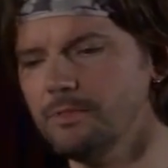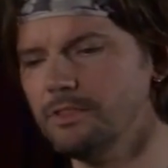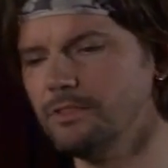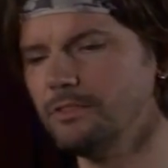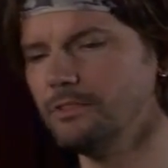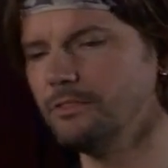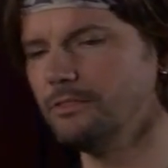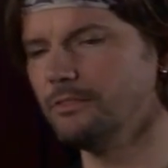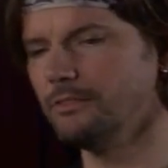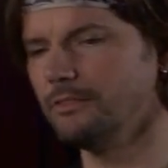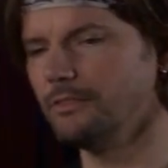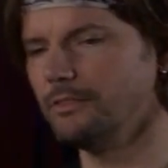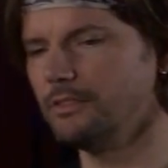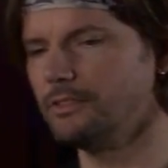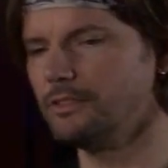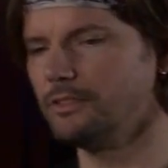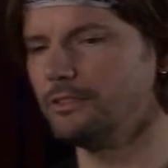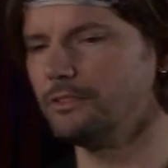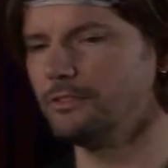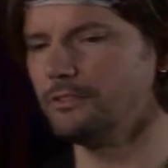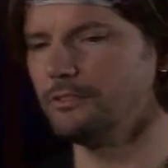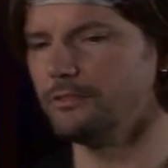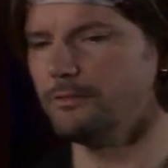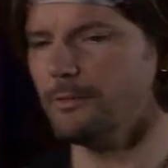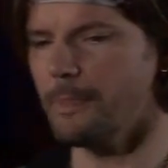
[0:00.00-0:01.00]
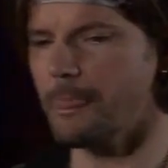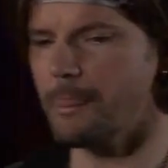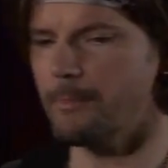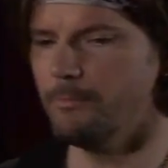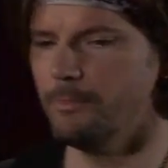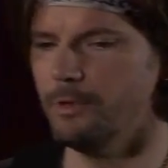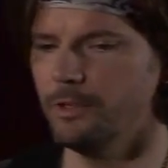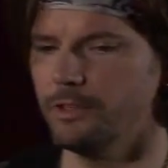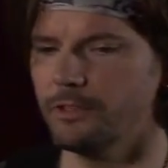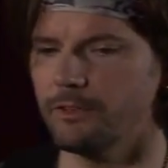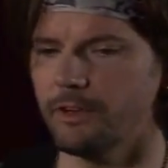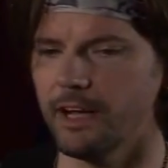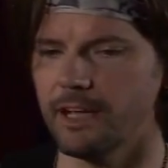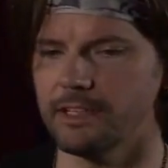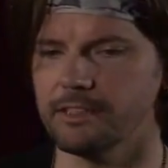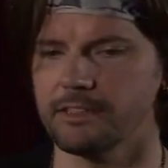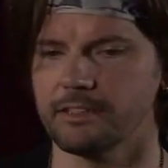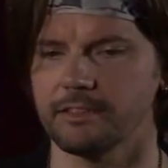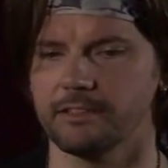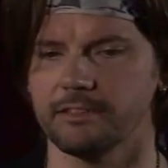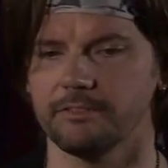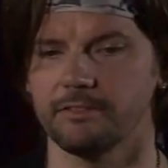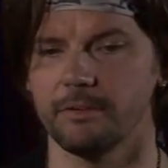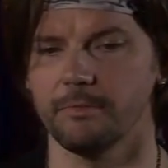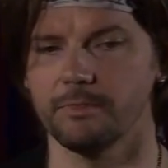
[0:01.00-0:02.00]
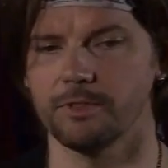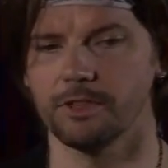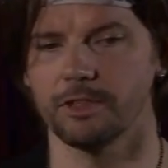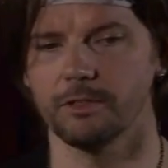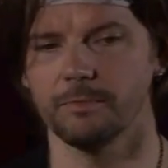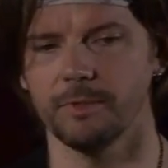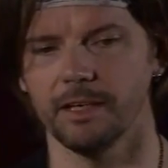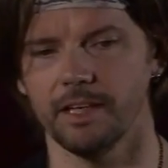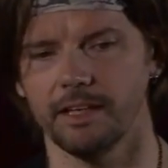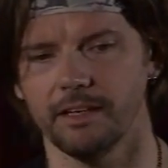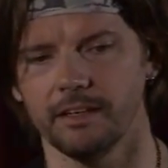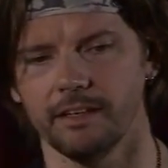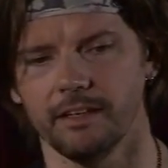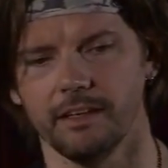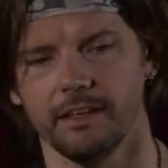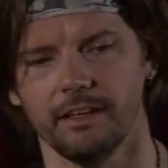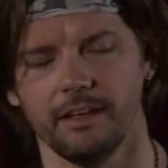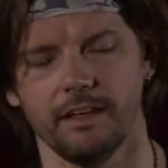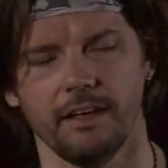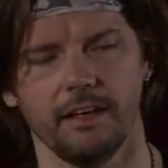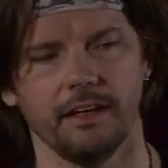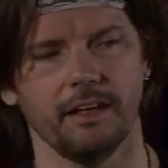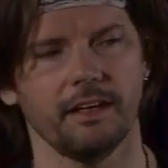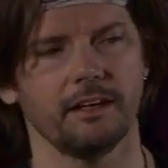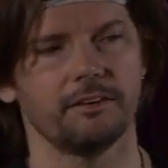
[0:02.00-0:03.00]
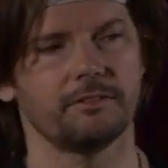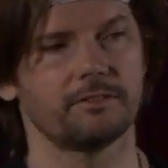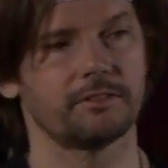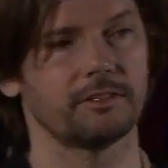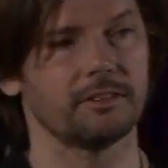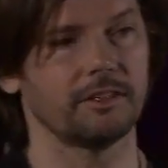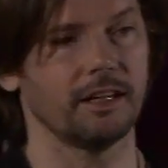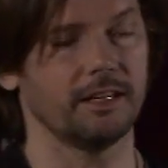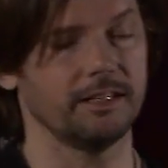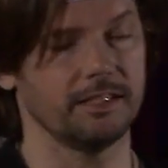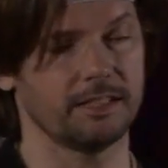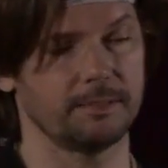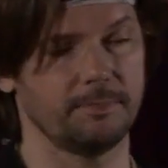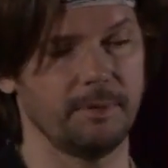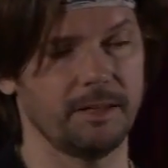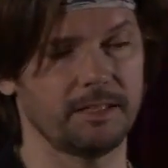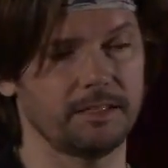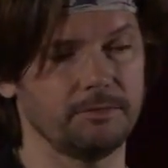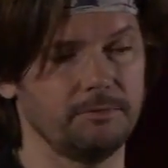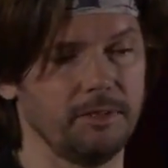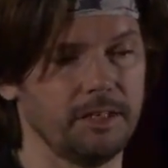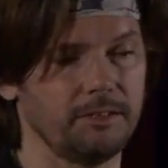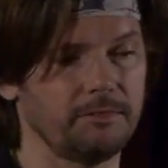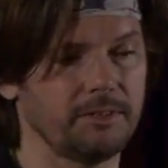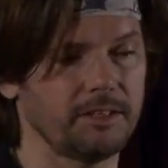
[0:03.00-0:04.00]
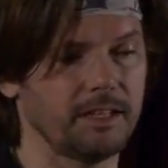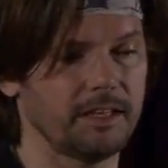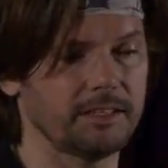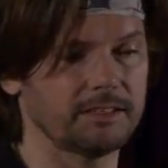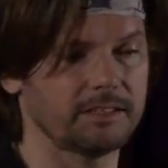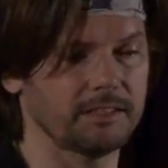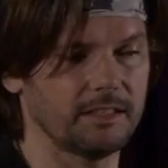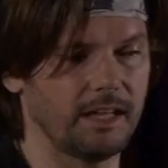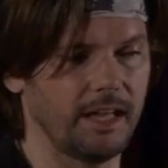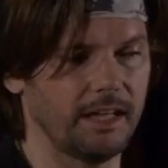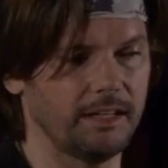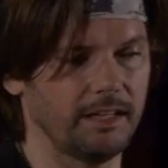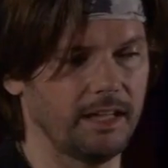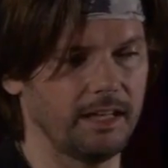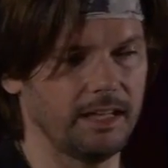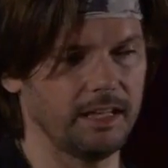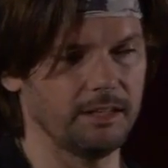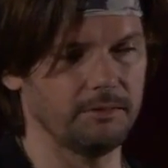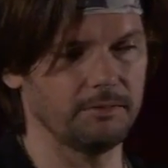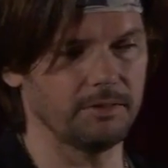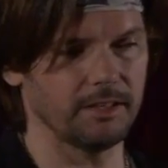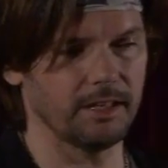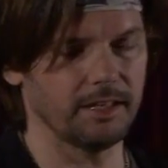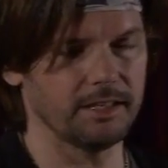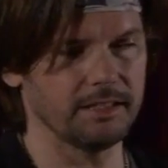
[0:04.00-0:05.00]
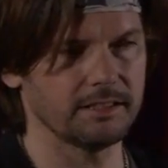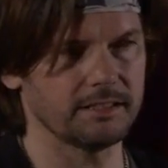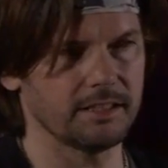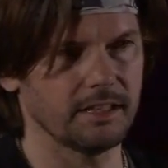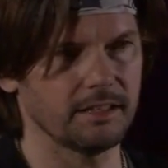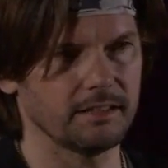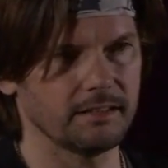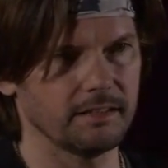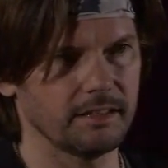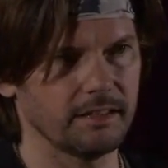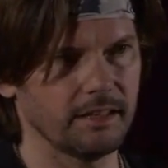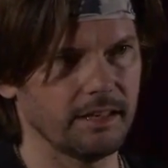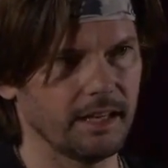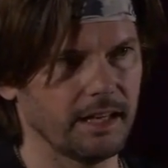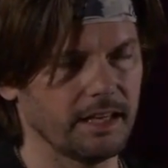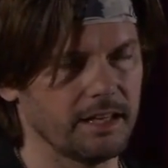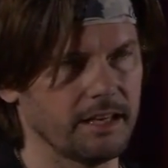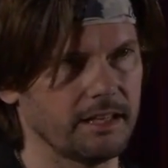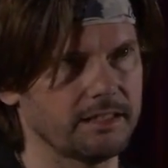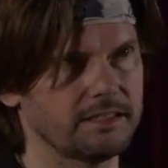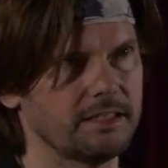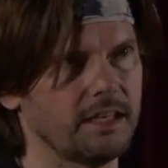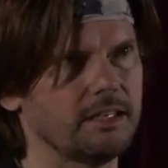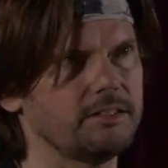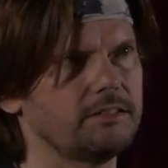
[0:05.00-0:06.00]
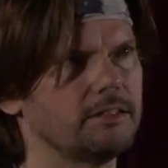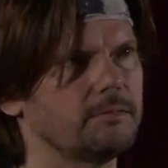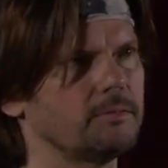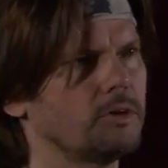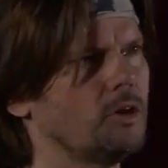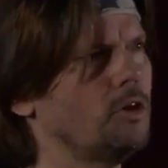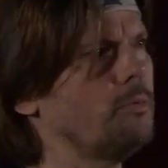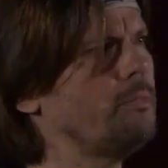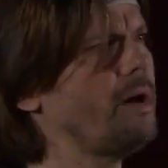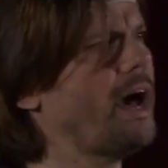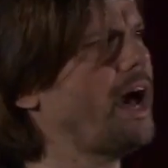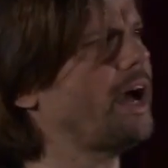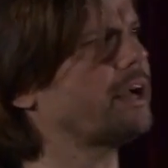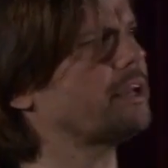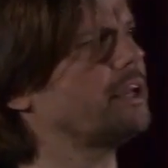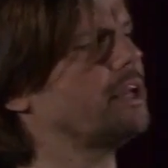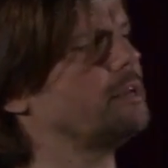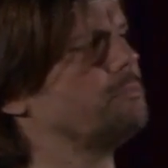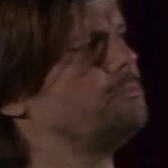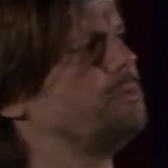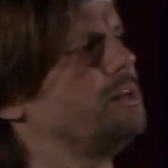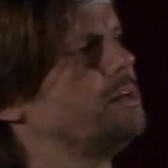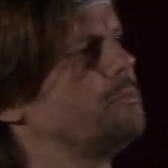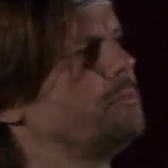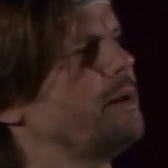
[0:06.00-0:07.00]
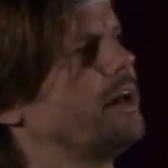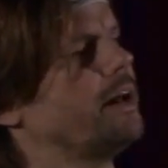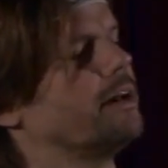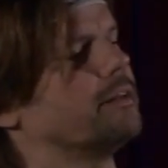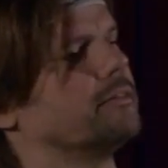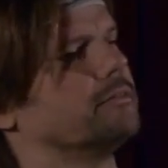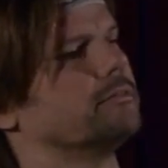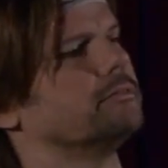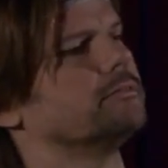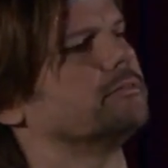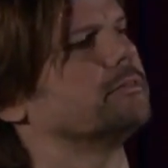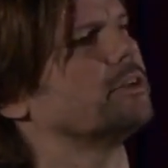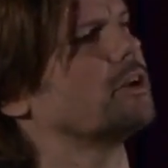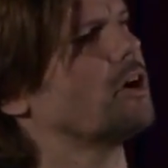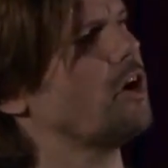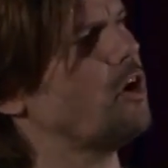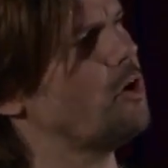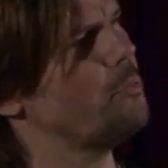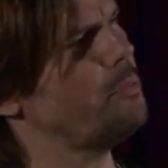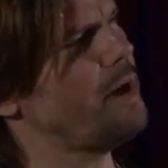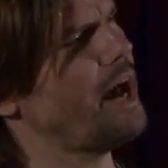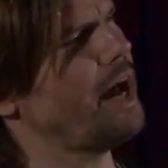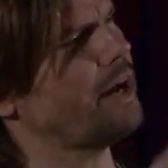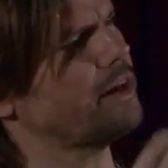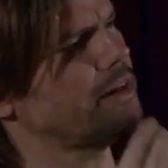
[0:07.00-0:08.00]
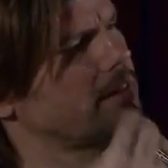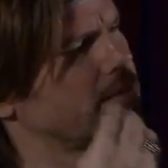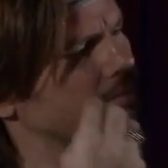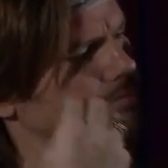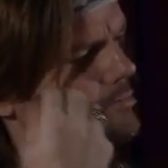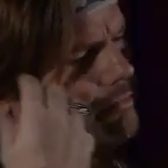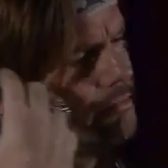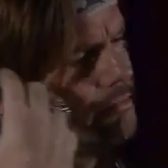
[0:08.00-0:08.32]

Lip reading: to Bucharest from Germany and he spent a week with us, and then he said, and I said to him, go back and be a man. Go back and